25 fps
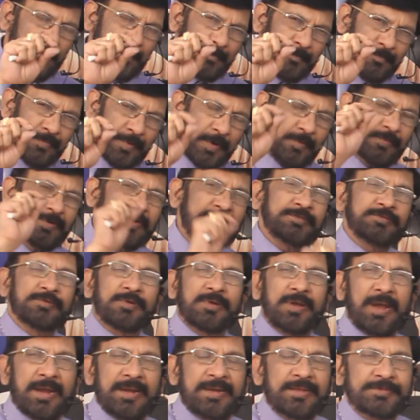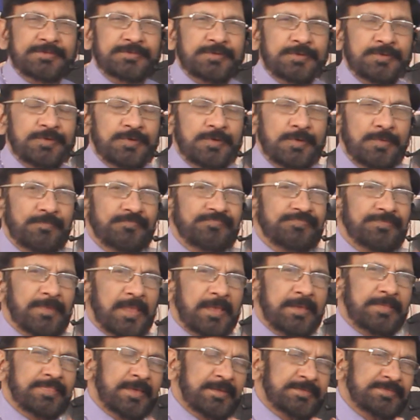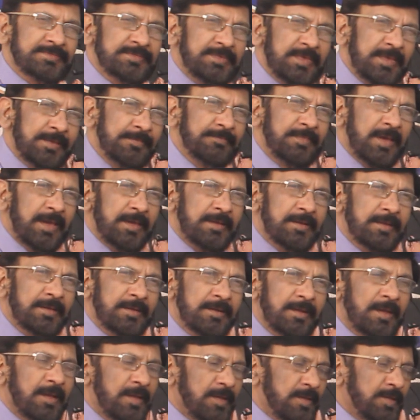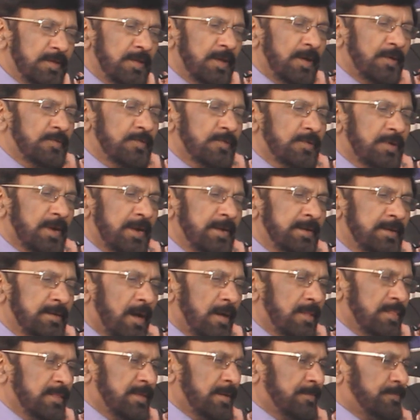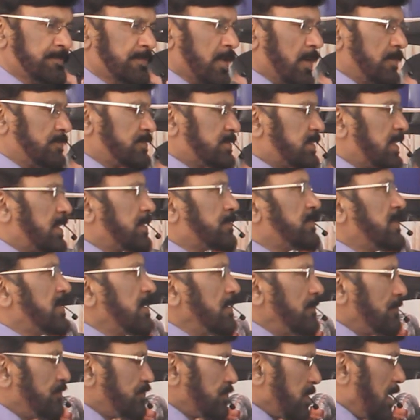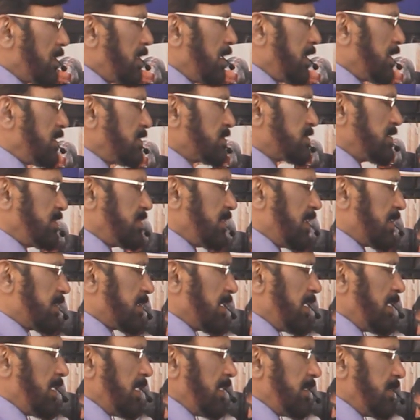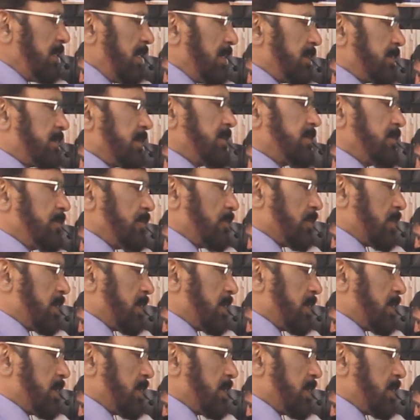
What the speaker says: provides you guidance to you. In the same manner you have to write all the prompt statement. Let us see that. Enter your